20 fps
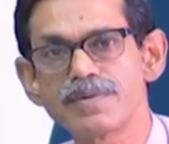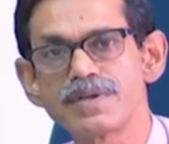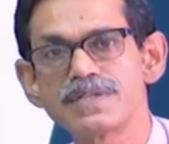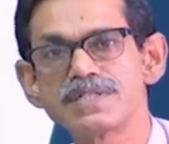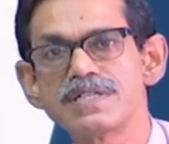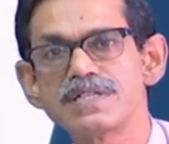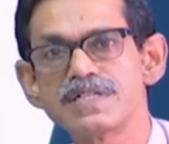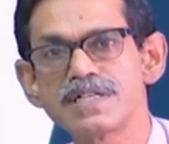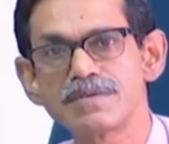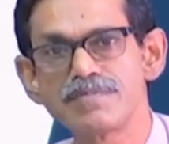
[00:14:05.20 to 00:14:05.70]

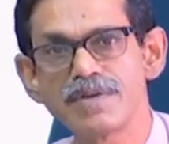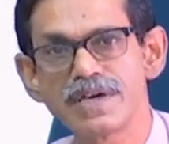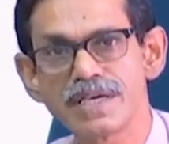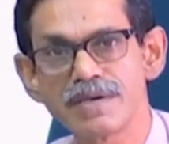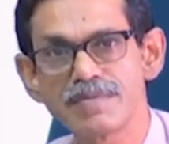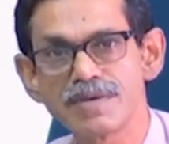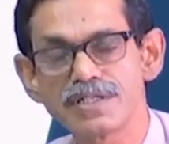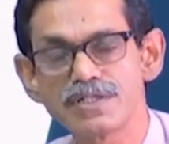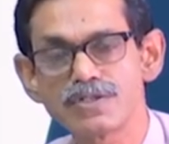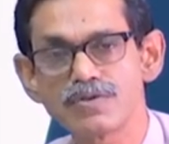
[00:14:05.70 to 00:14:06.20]
presented by
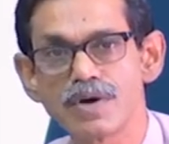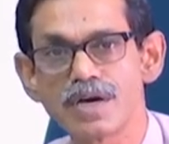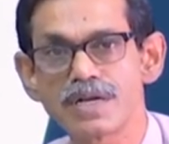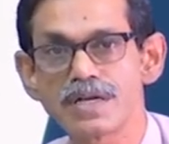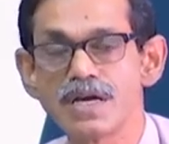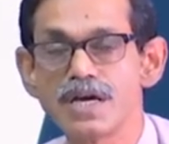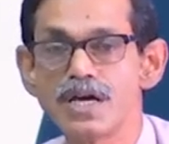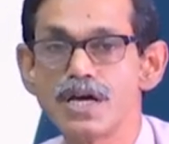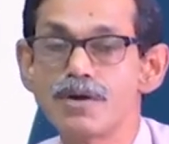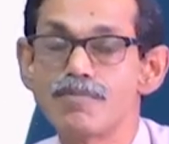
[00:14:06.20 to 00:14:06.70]

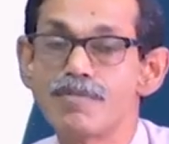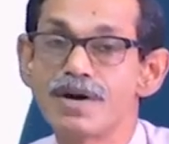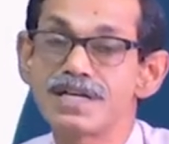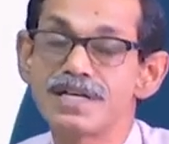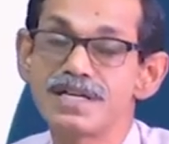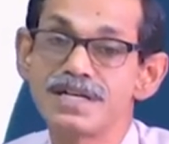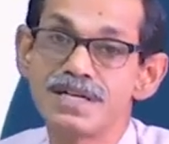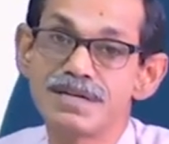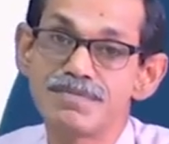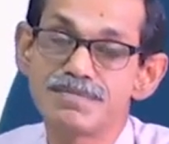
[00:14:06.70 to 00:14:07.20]
MHC1.
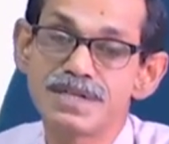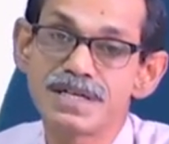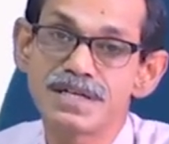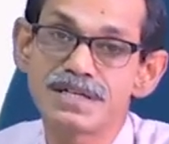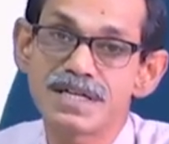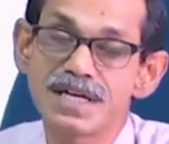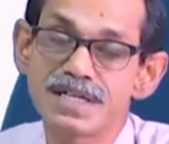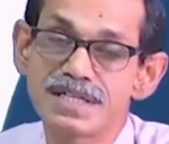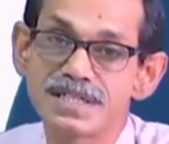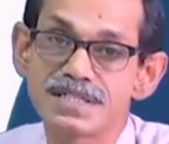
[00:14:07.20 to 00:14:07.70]
But if
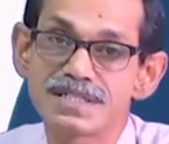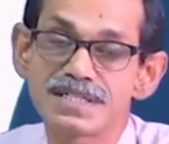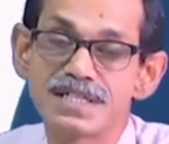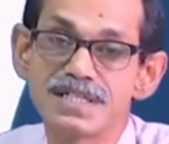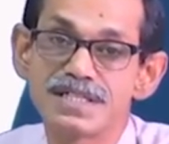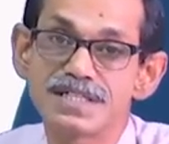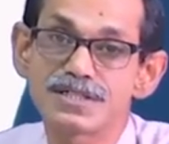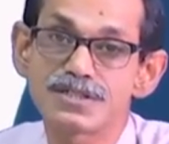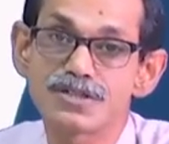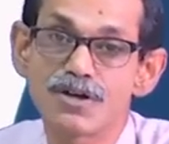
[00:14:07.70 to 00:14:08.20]
dendritic
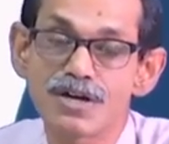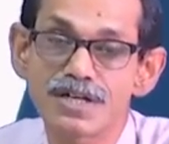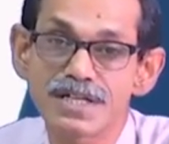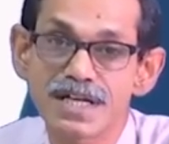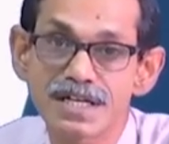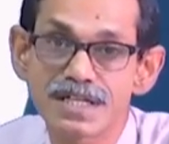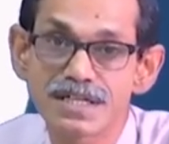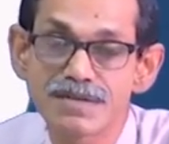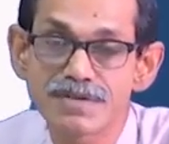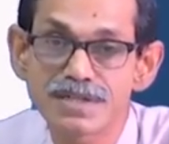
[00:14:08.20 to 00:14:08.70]
cell is not
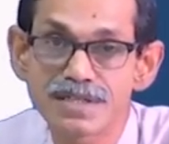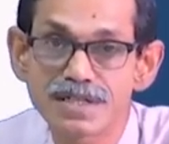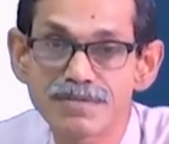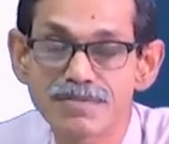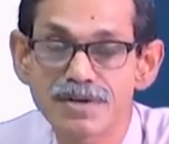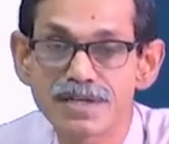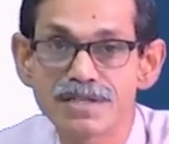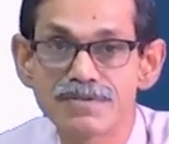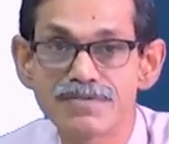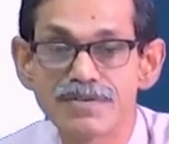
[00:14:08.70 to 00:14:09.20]
activated
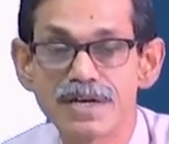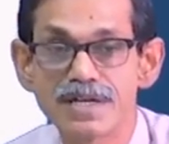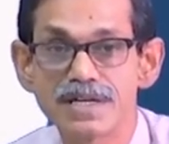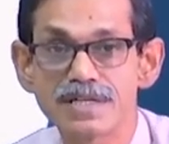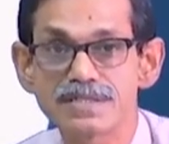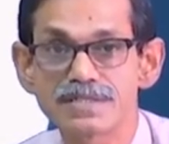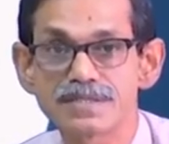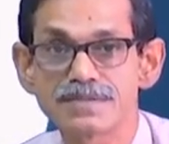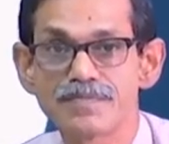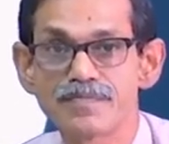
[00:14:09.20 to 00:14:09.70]
by the
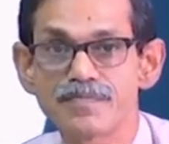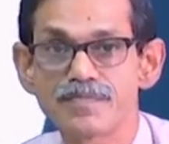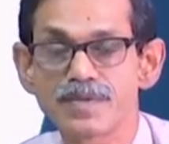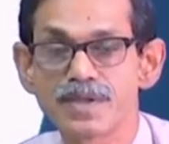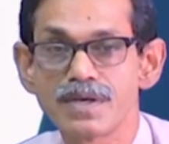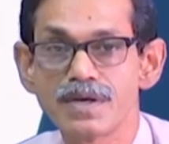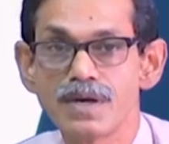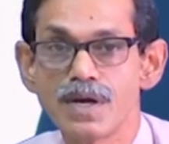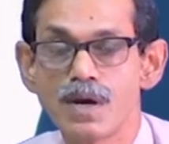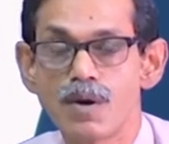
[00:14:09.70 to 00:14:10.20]
virus
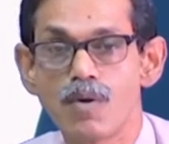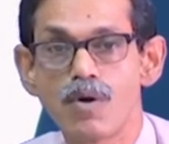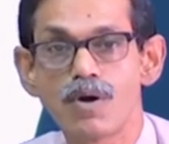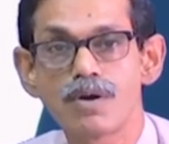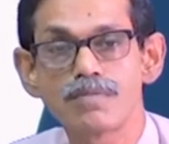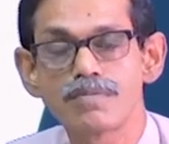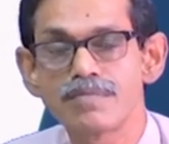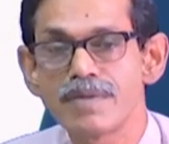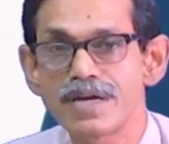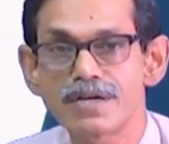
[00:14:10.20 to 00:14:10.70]

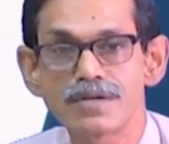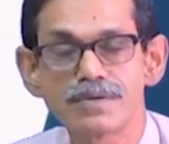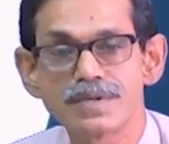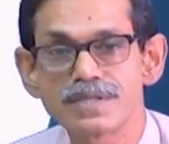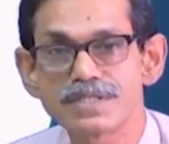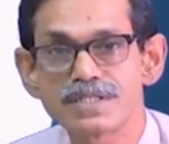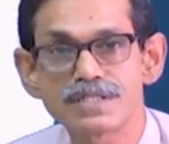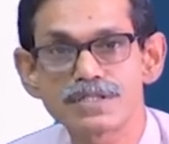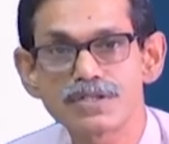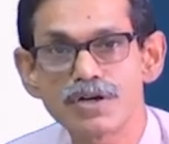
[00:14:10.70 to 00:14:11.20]
or
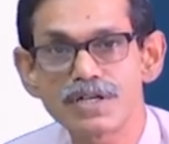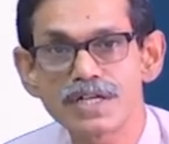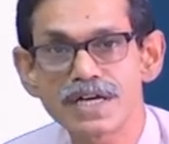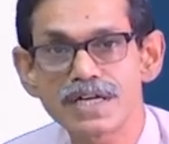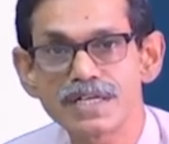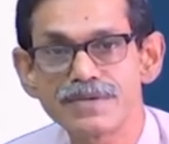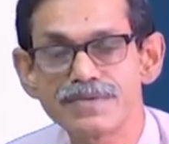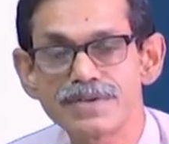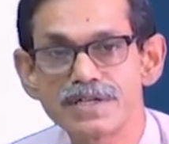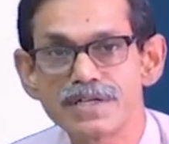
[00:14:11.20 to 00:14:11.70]
macrophage is not
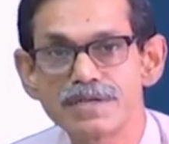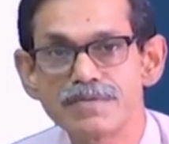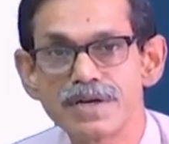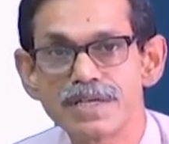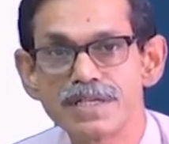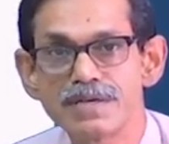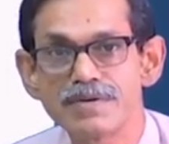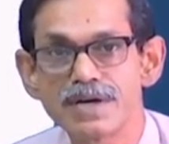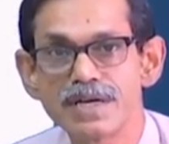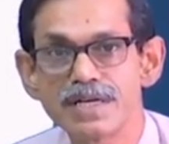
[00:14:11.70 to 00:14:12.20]
activated
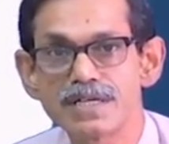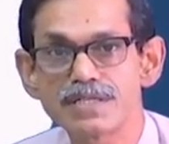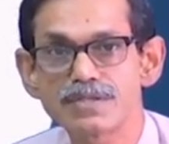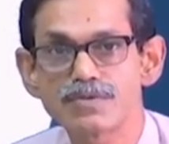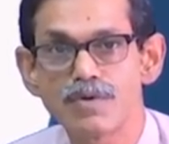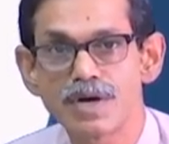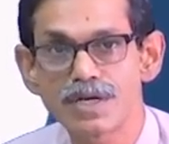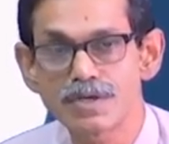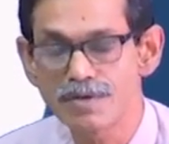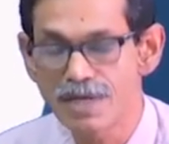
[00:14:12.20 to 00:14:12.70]
by the
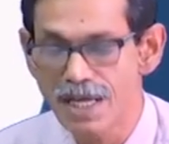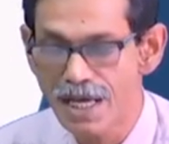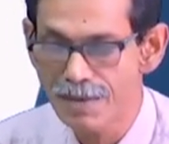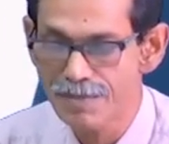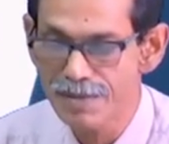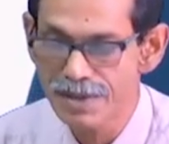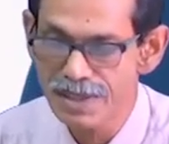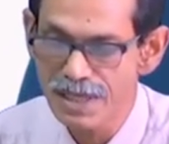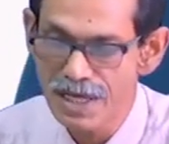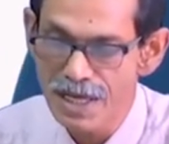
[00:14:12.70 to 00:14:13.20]
virus, what will
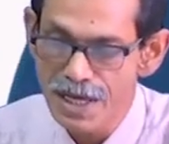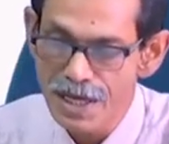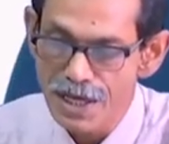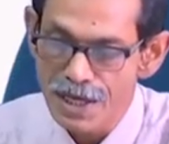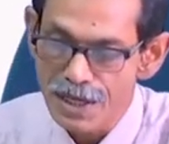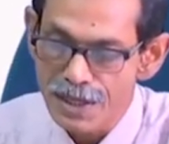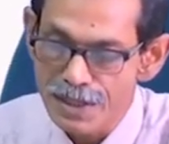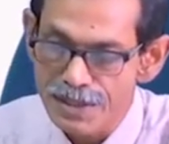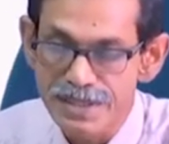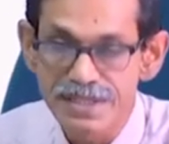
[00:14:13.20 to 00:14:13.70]
happen?
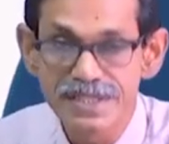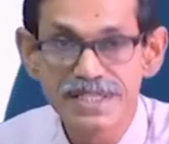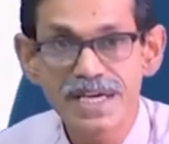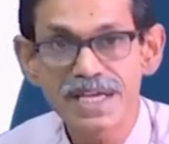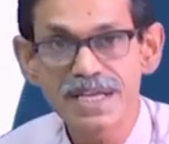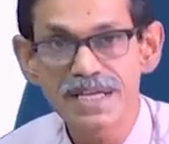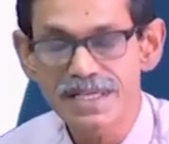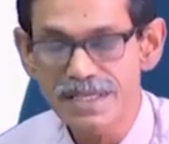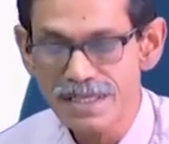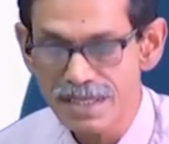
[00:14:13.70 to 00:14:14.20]

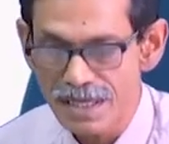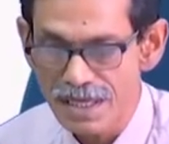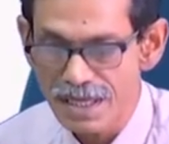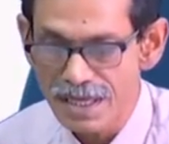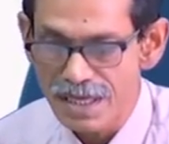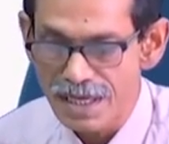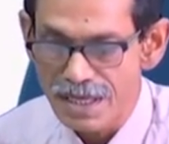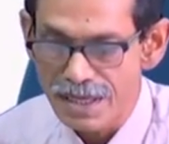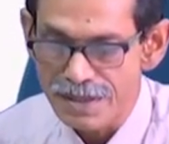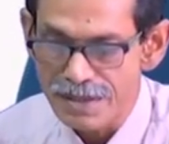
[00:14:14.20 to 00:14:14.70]
Then
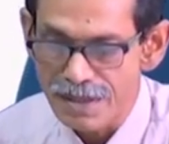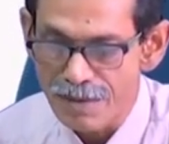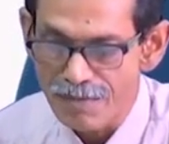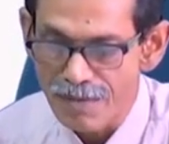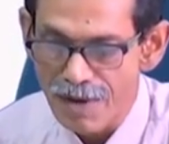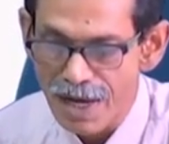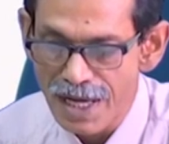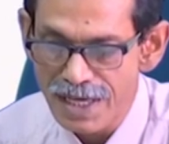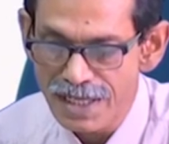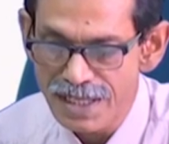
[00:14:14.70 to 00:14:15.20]
the
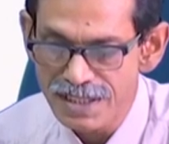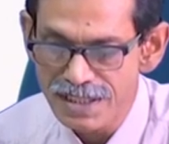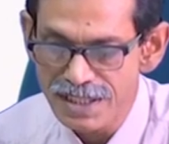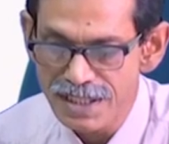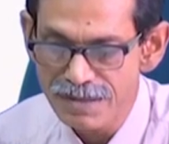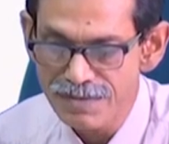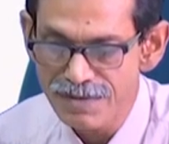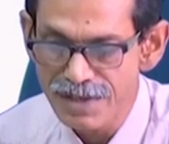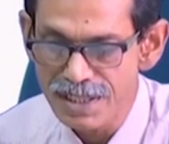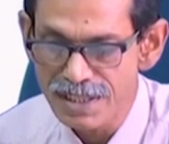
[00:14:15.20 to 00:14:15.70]
virus
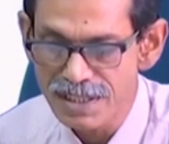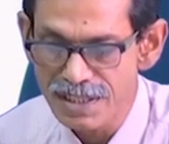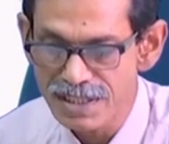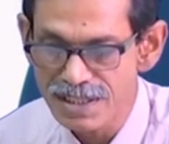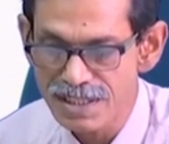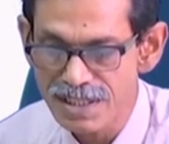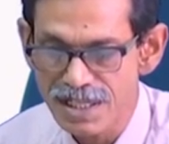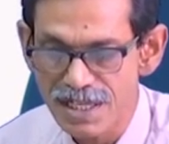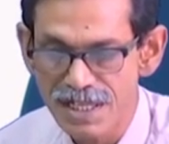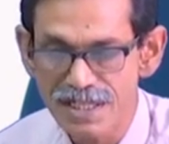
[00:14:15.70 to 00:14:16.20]
infected
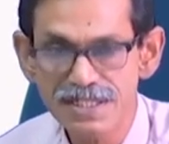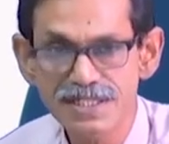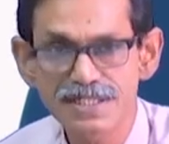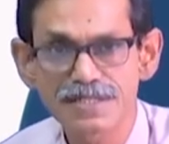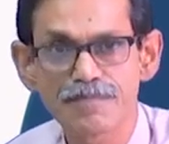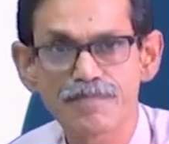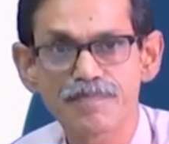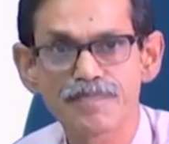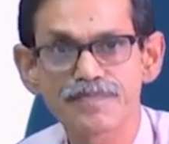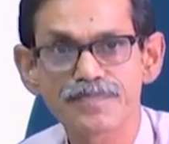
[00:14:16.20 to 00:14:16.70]

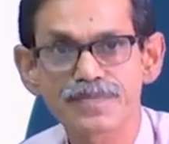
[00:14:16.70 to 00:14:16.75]
cells